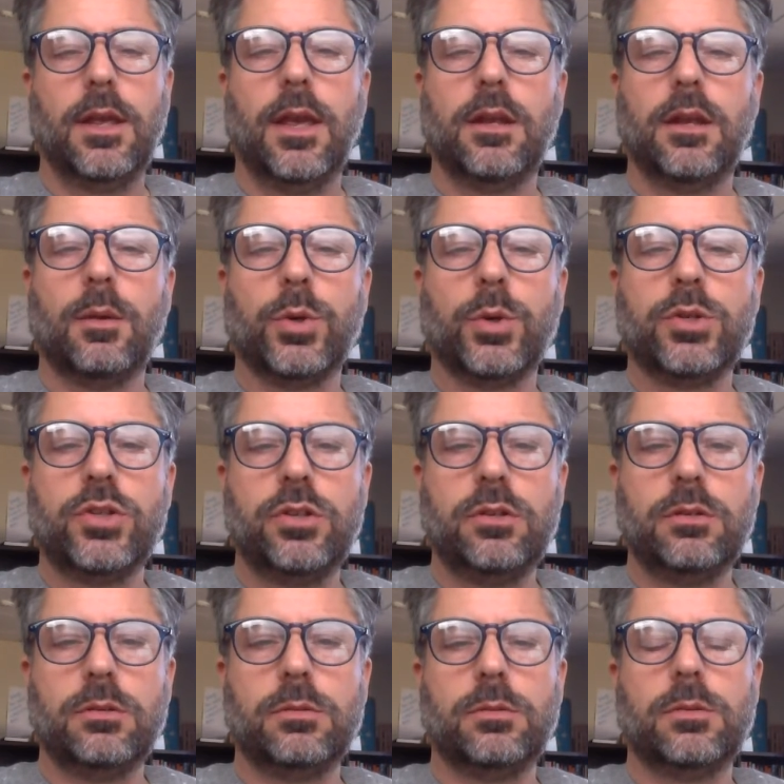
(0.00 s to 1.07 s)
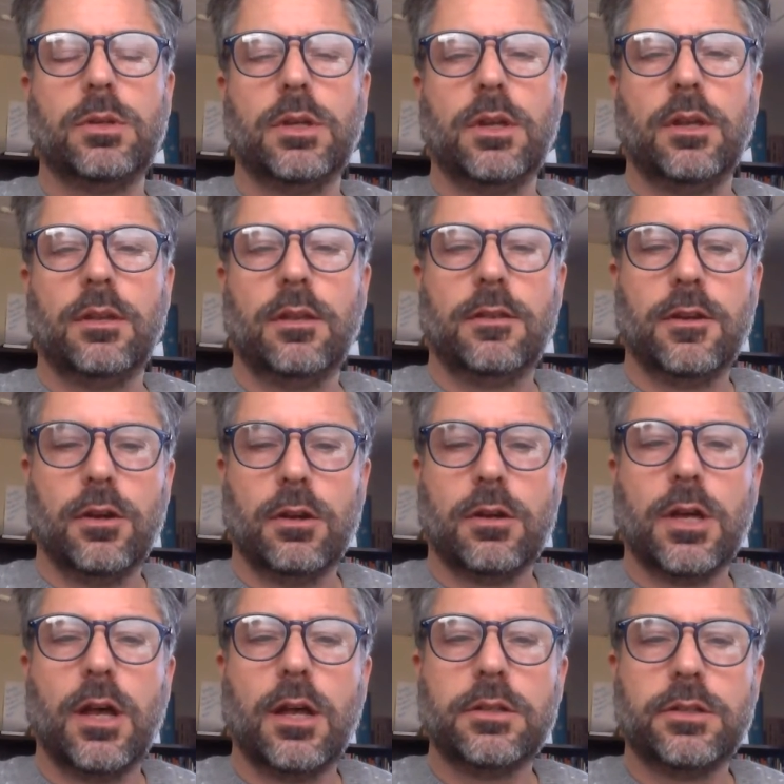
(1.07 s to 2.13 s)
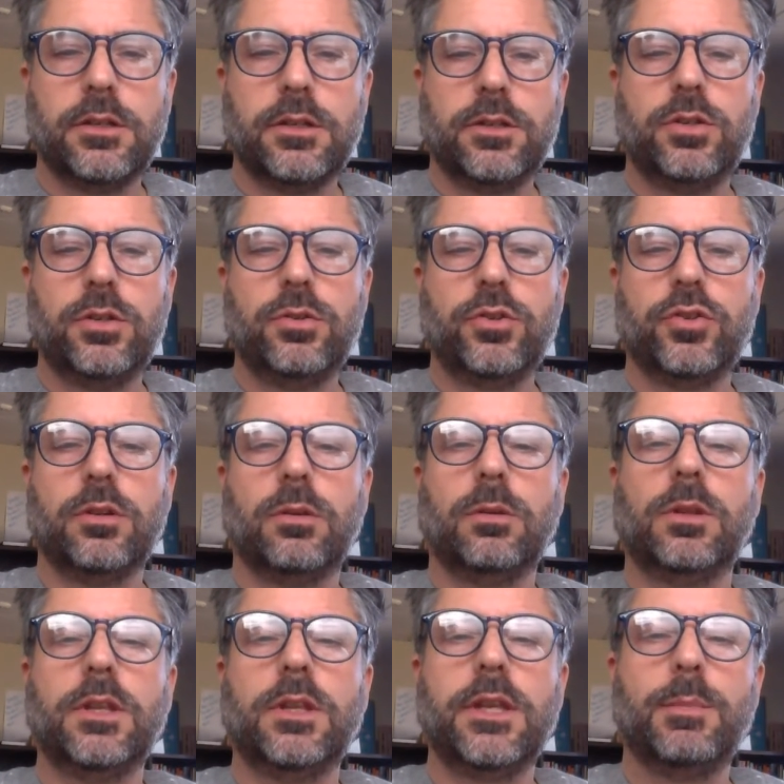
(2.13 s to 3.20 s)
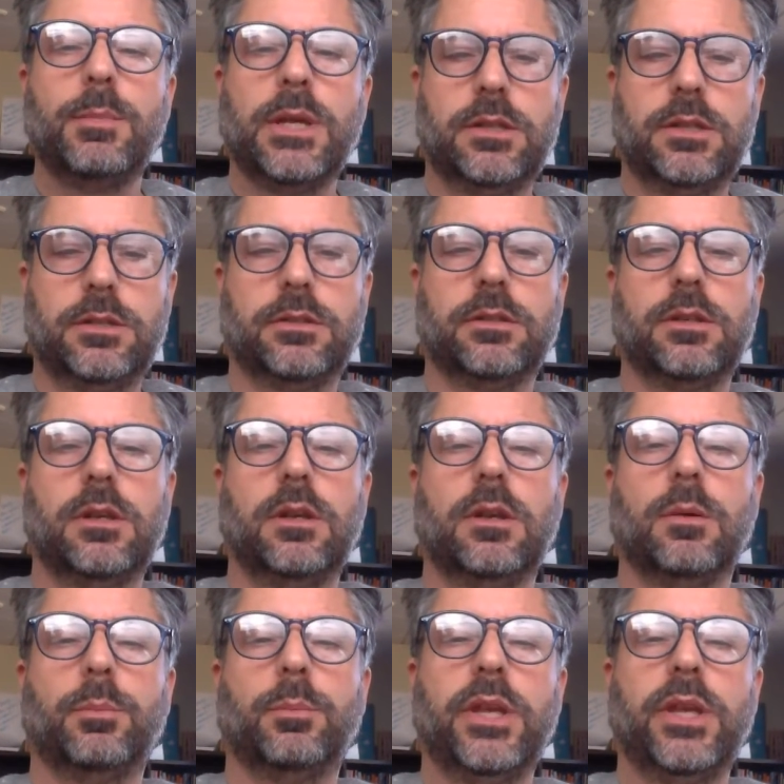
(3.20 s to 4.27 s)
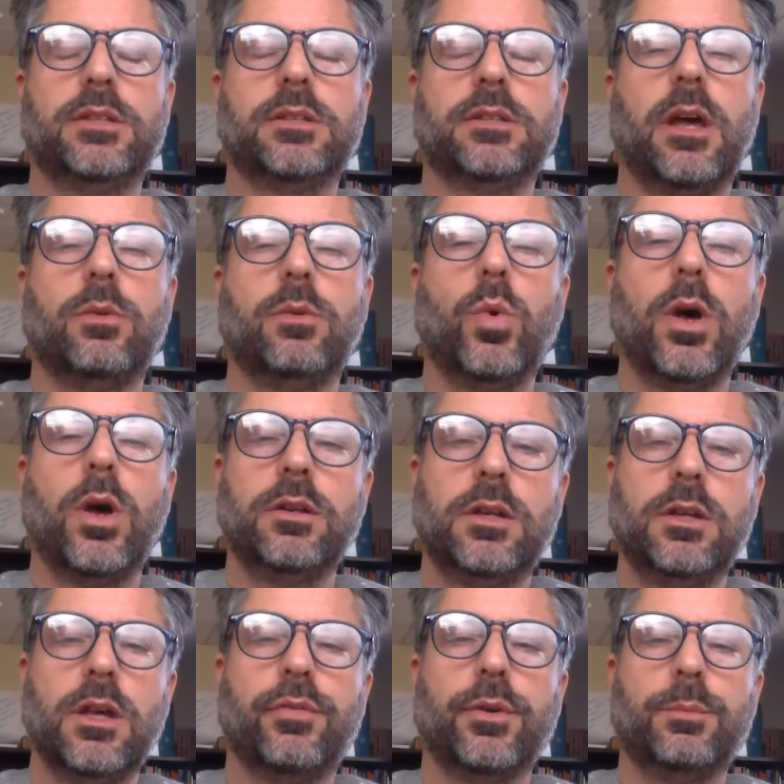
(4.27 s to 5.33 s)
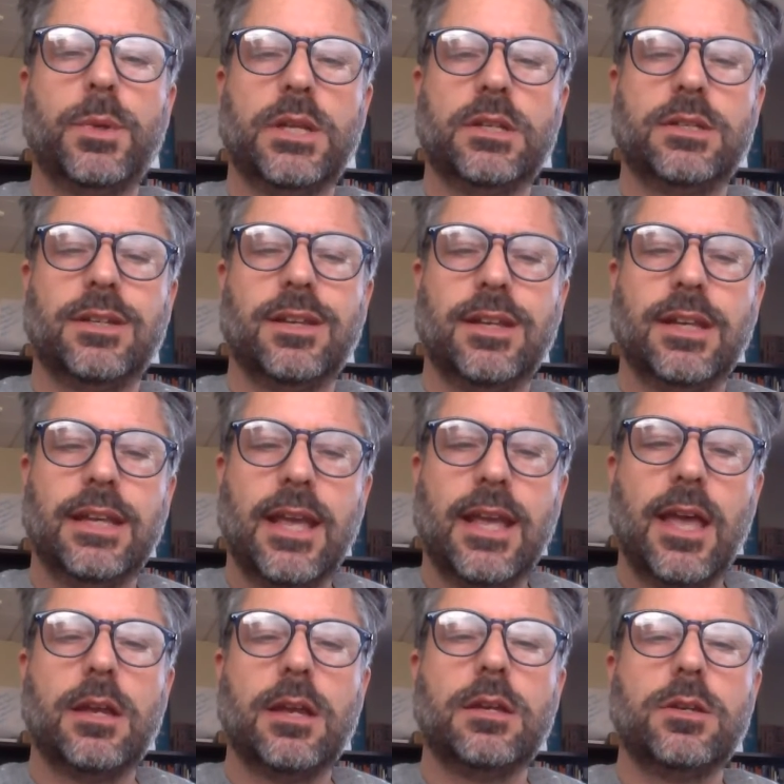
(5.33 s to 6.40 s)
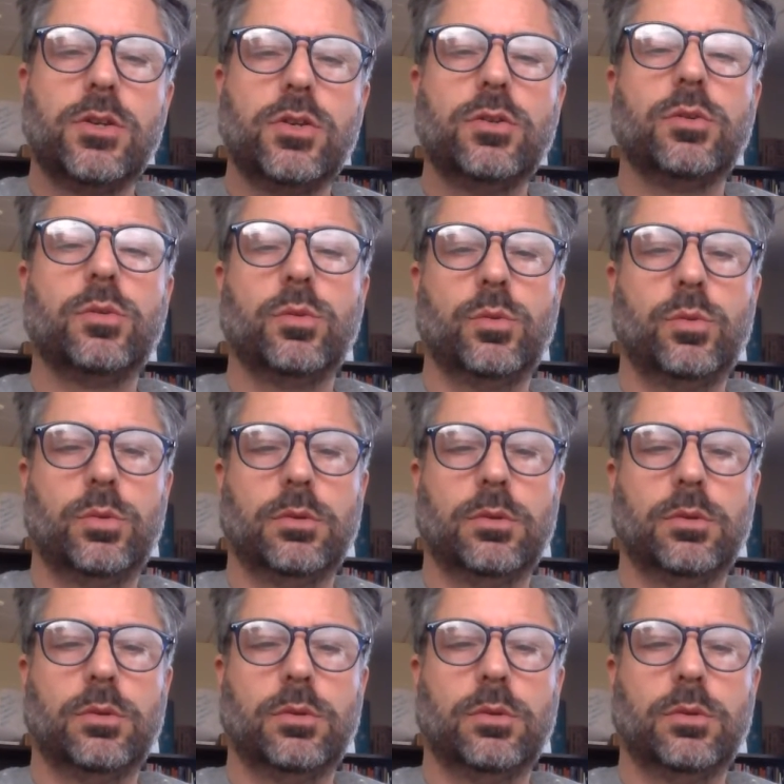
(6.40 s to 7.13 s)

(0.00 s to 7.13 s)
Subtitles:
And number 2, that there are constitutional limits placed on what government can do.